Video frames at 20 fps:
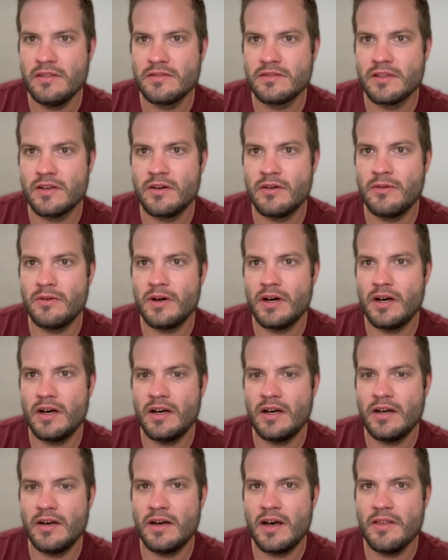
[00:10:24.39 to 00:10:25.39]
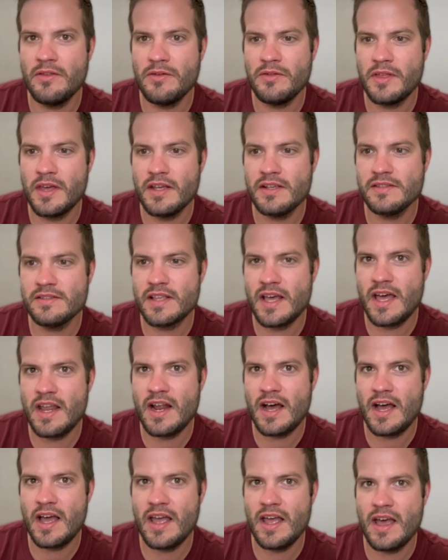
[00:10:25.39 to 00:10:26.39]
So uh, other things that
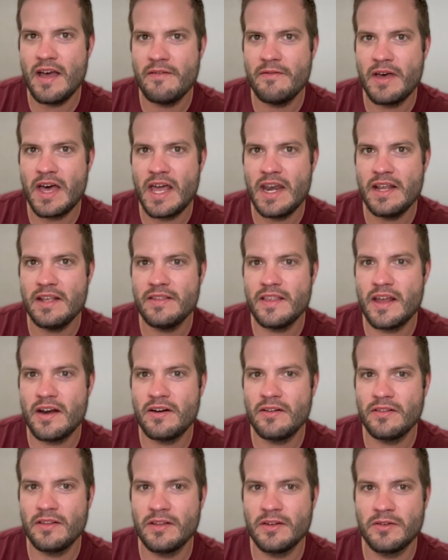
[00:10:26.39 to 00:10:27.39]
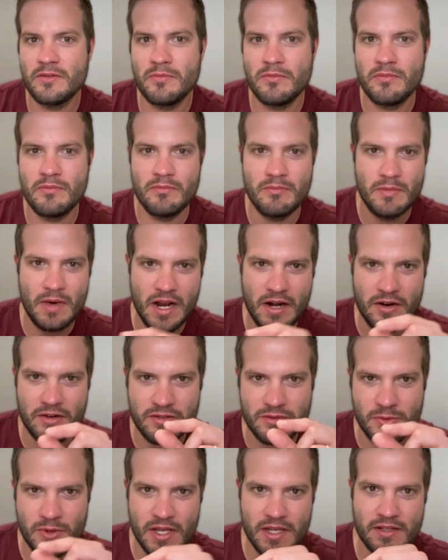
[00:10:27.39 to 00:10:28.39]
I have added that are little minor
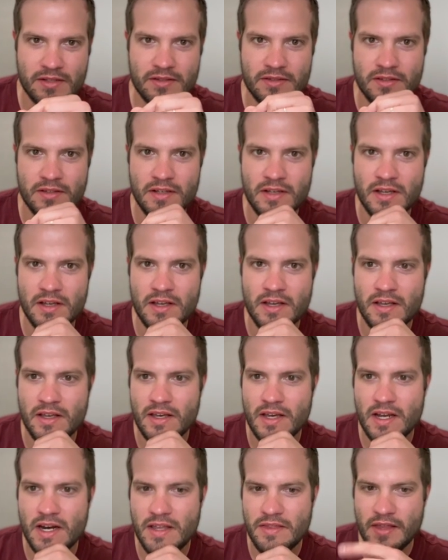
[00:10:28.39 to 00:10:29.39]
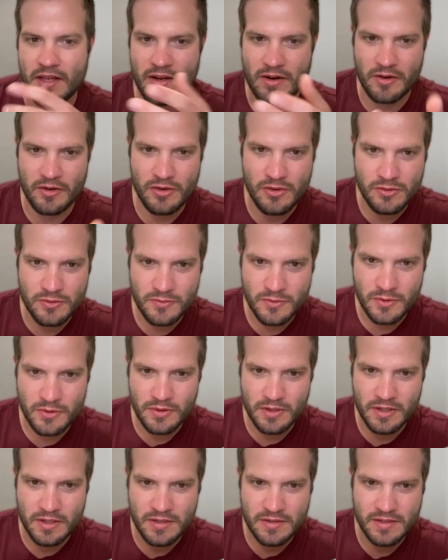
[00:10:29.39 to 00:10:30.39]
tweaks and I think are
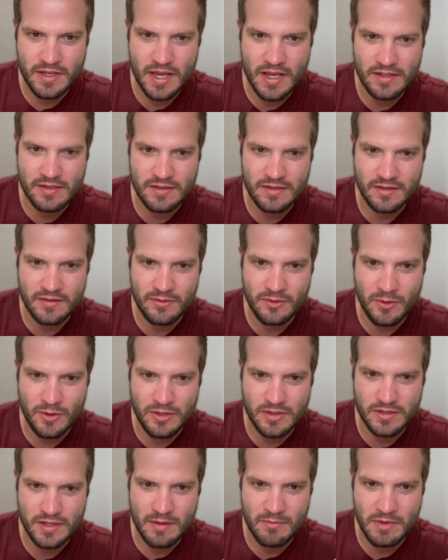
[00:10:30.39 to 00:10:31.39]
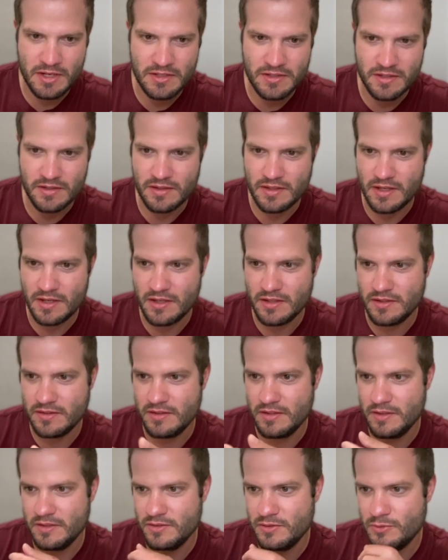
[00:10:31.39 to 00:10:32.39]
useful in this case. Of course, I mentioned the
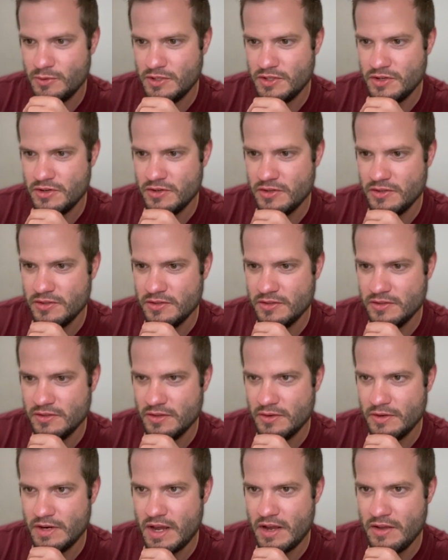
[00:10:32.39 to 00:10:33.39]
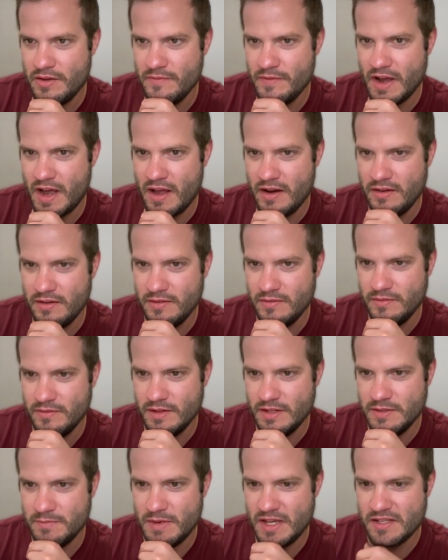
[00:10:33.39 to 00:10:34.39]
the switchers. So now you've got
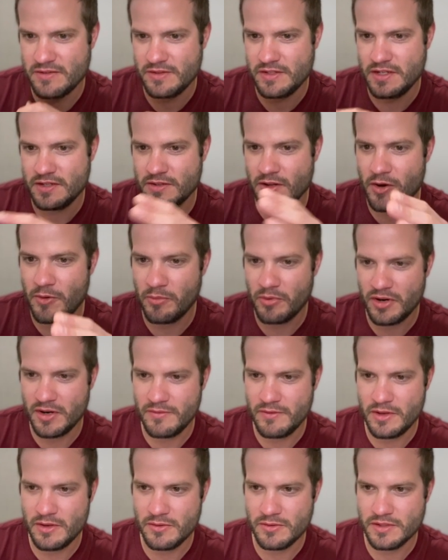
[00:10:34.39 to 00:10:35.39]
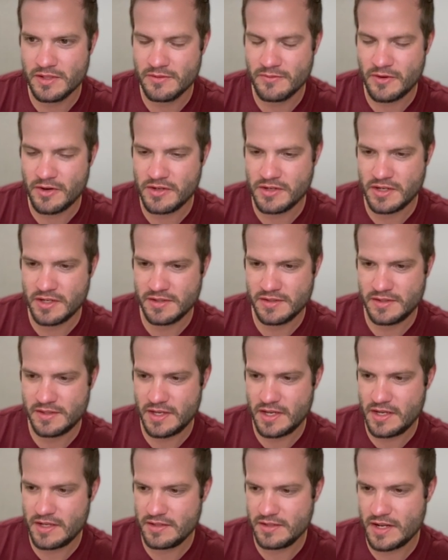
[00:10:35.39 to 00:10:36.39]
it's basically just all previews as far as you can
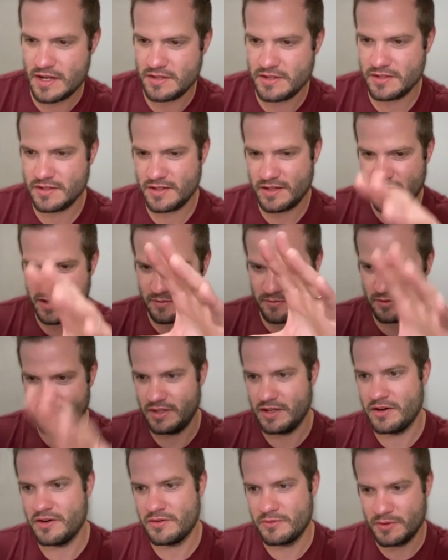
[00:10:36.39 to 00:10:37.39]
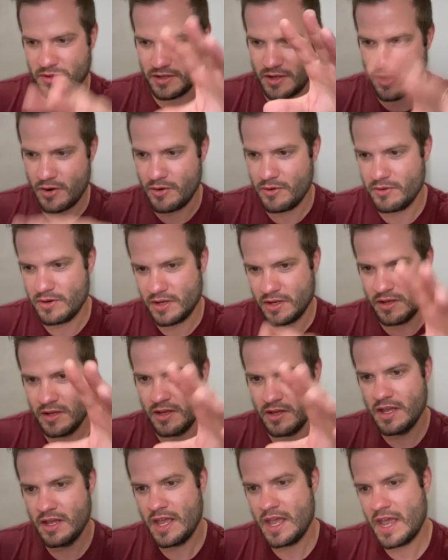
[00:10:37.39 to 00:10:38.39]
see, and not just kind of littered with code
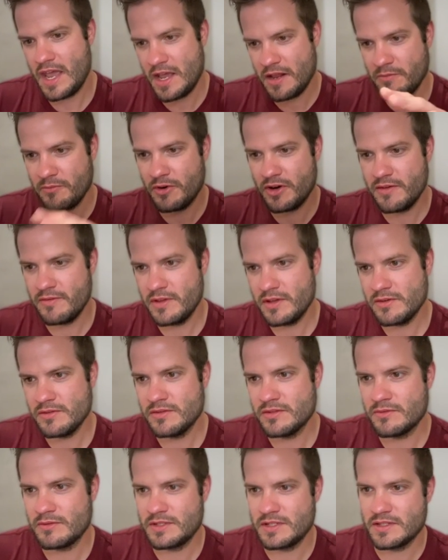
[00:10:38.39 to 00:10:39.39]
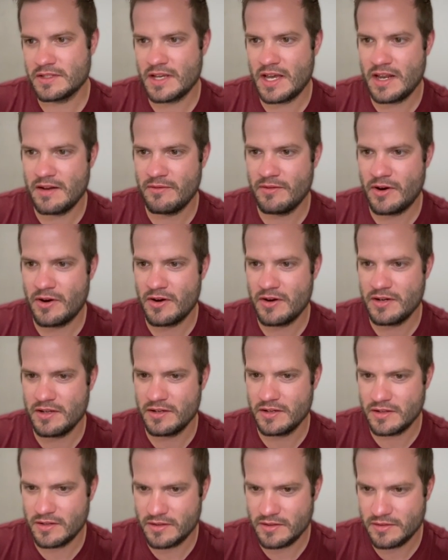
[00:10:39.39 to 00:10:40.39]
and previews, which is kind of hard
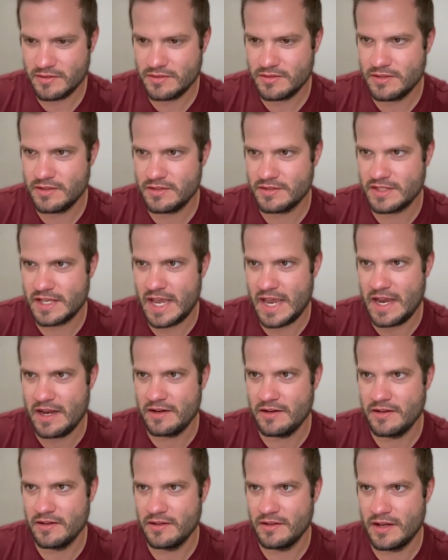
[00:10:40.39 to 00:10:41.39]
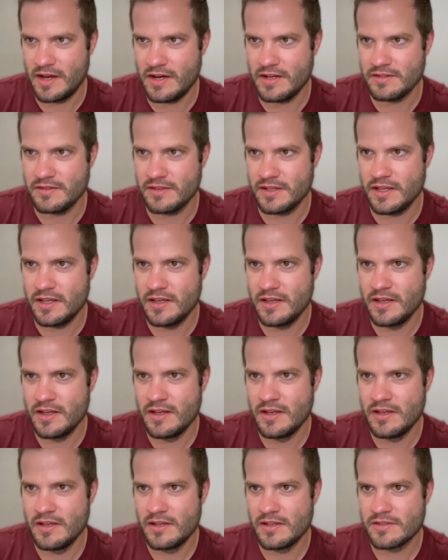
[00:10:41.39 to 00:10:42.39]
to to scan honestly.
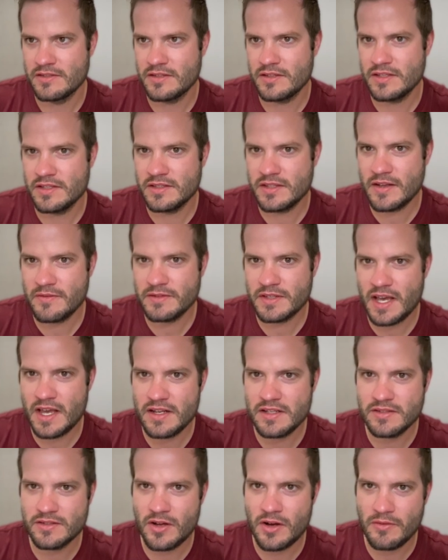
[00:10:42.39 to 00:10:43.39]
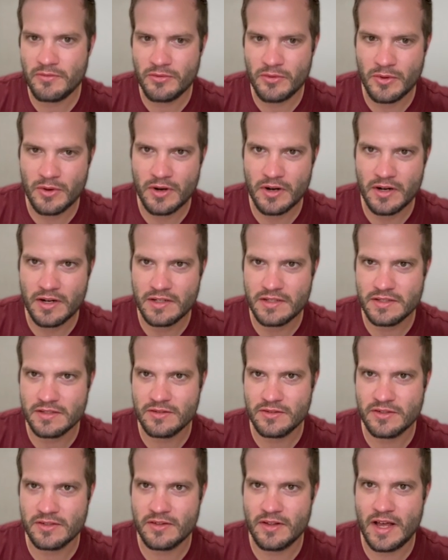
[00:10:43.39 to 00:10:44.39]
So this stuff's kind of solved for, and it
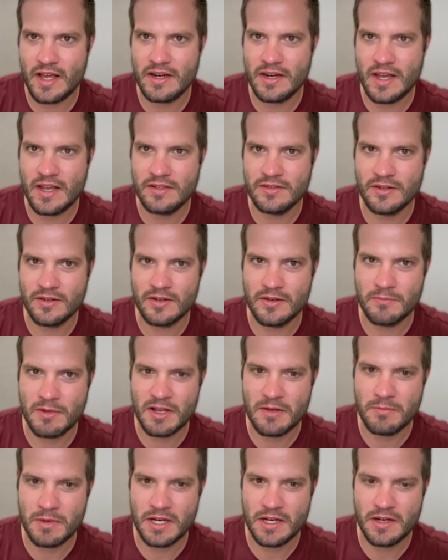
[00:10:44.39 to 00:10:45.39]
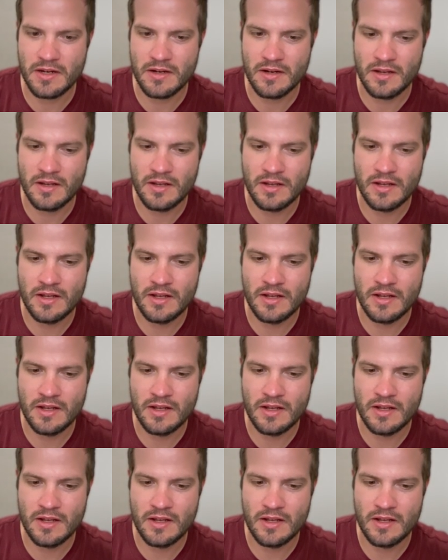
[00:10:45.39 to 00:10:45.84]
just looks a lot nicer in my opinion.